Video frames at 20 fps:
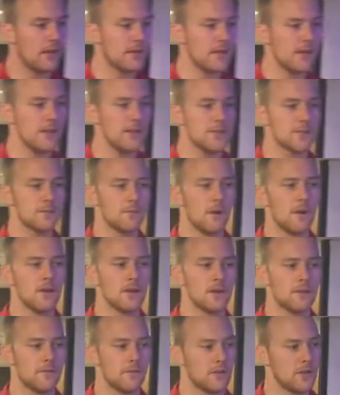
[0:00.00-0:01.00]
Another small
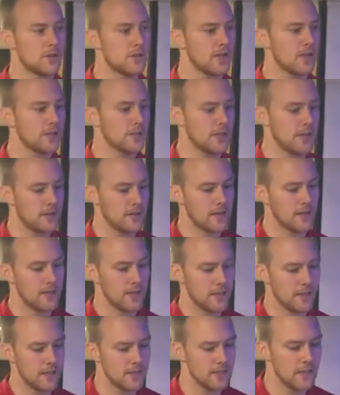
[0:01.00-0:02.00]
little feature that Cherokee
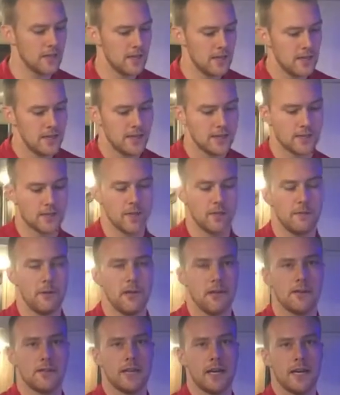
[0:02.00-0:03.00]
does is going to
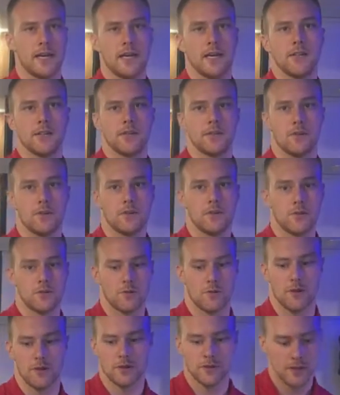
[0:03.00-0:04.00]
be their dinette storage
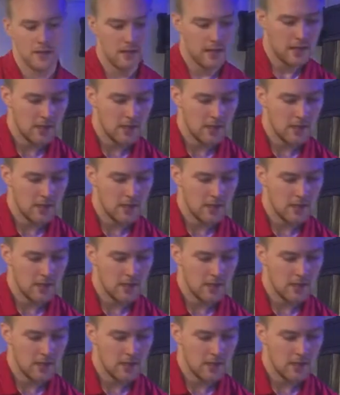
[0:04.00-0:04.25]
drawers.